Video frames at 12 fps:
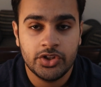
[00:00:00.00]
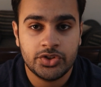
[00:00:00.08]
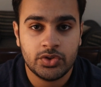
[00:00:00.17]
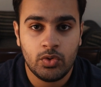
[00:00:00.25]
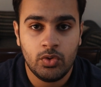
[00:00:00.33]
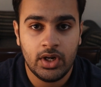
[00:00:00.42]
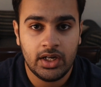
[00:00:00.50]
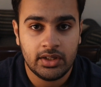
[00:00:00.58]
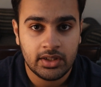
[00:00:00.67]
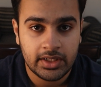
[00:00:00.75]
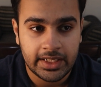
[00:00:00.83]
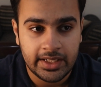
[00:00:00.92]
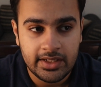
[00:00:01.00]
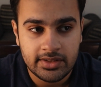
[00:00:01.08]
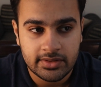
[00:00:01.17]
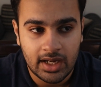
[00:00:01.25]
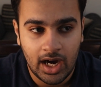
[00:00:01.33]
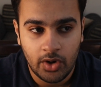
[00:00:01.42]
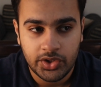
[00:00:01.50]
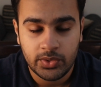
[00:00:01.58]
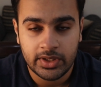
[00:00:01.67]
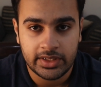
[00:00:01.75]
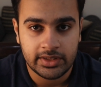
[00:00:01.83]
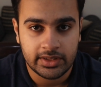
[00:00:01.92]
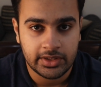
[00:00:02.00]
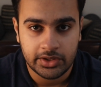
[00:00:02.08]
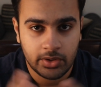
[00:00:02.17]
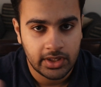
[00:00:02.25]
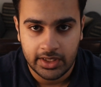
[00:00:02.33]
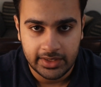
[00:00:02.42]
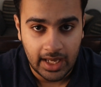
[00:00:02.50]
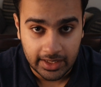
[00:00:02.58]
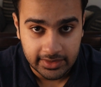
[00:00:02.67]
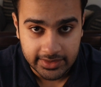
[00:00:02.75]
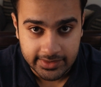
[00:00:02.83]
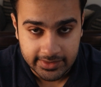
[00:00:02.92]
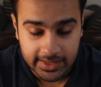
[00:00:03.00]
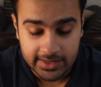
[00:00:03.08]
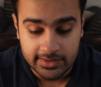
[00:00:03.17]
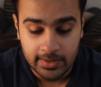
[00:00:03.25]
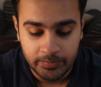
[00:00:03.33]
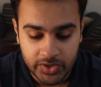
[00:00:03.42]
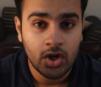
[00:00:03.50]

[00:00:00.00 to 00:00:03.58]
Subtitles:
So here's how you're going to tackle this case.